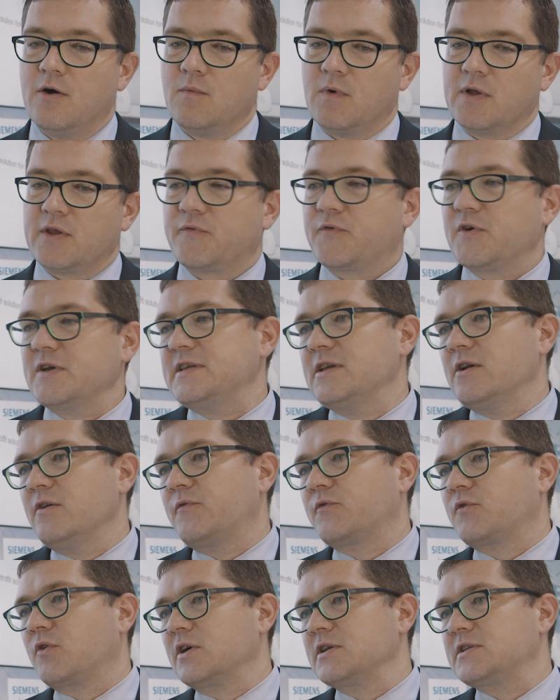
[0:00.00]
Well, the first thing,
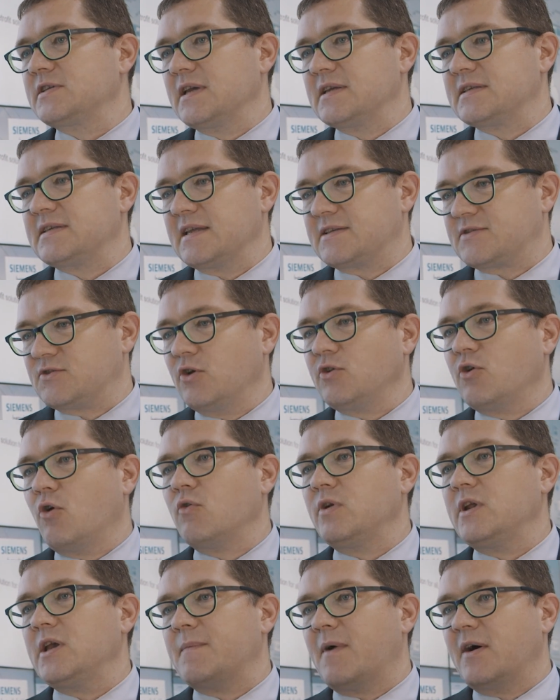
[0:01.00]
of course, is it's not
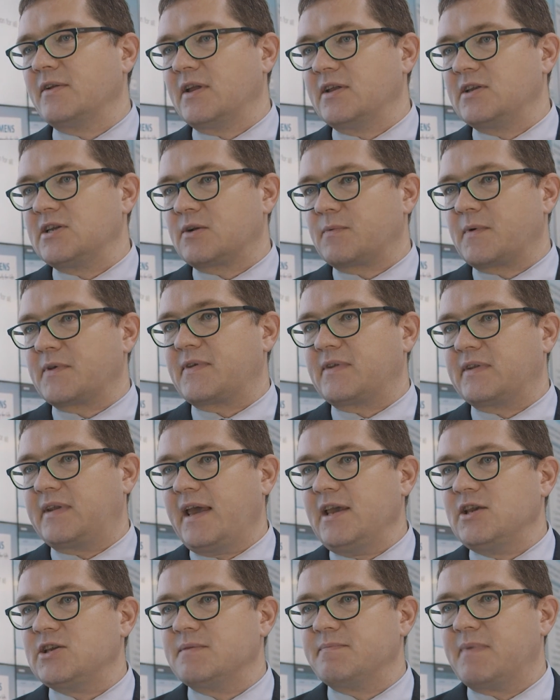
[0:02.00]
only about the digital
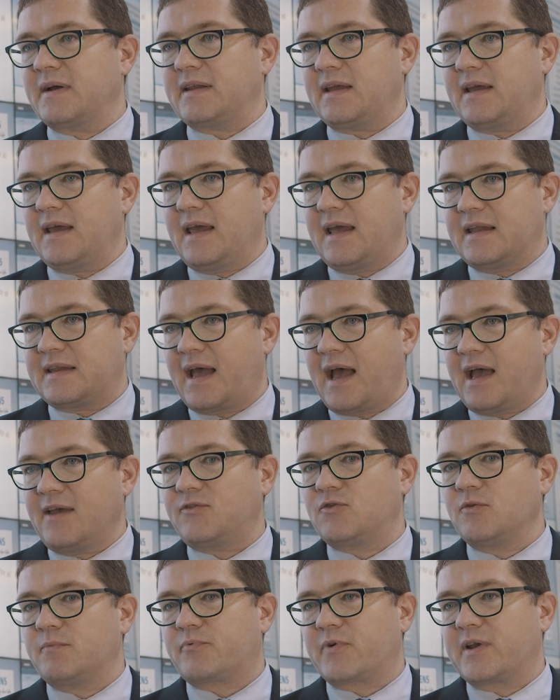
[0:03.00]
representation, but it
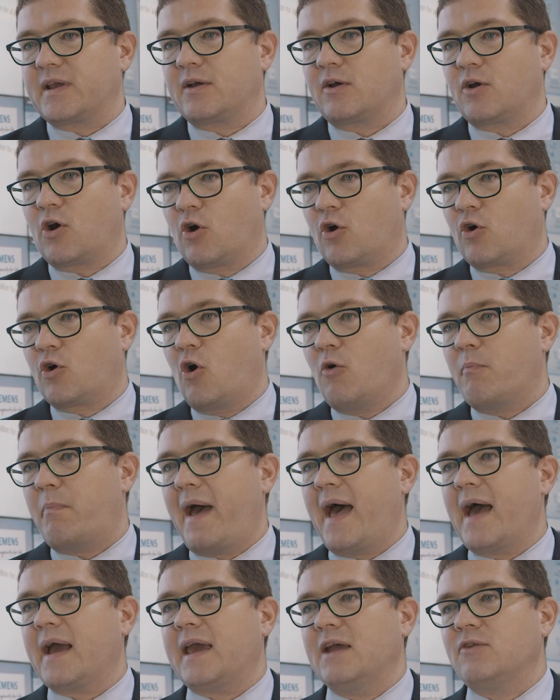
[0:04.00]
has to bring or go
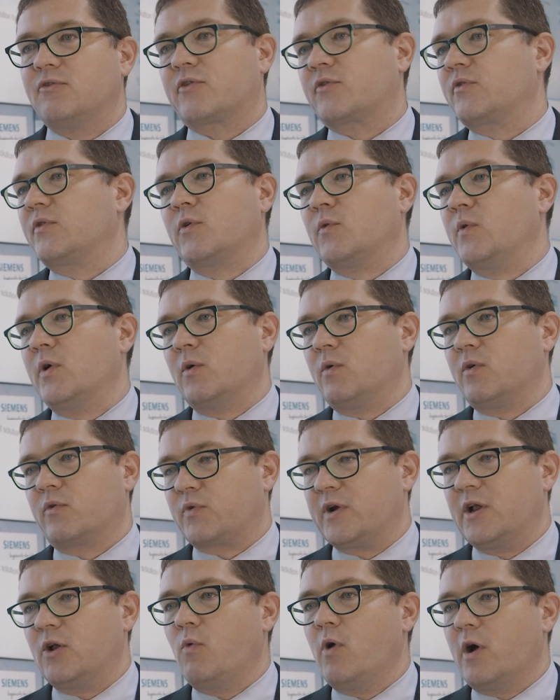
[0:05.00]
back into the
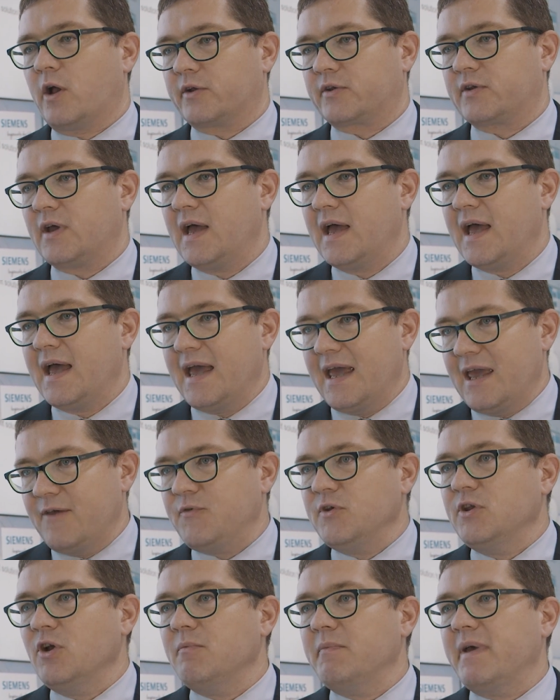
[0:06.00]
real world.
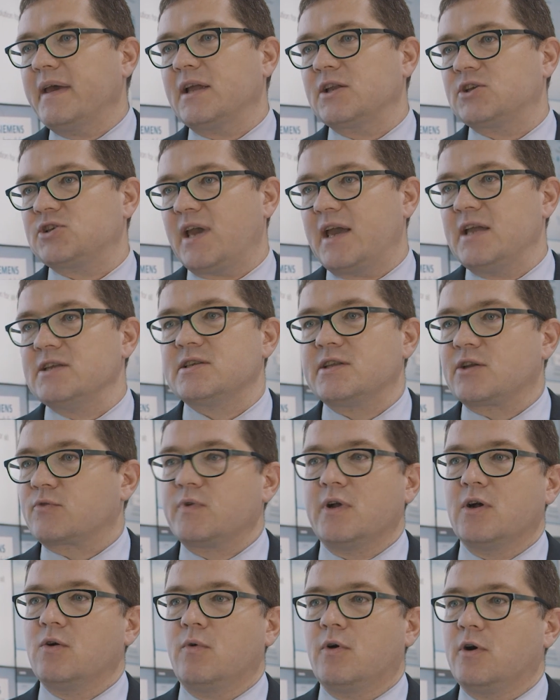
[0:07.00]
If we don't make a change in the
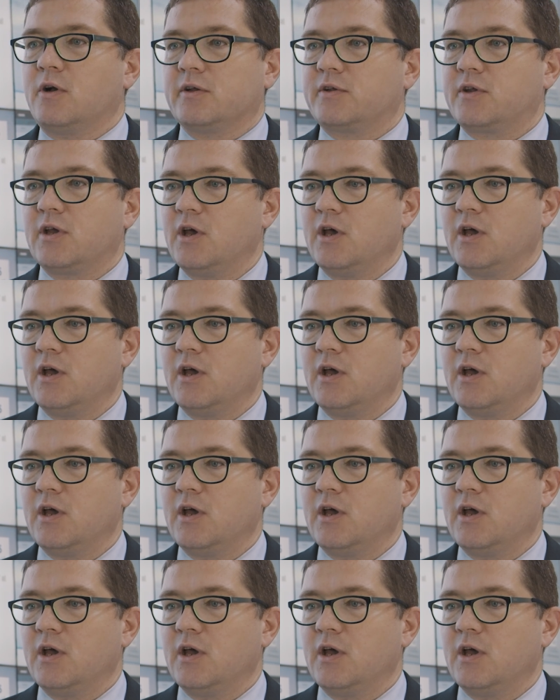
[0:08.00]
real world,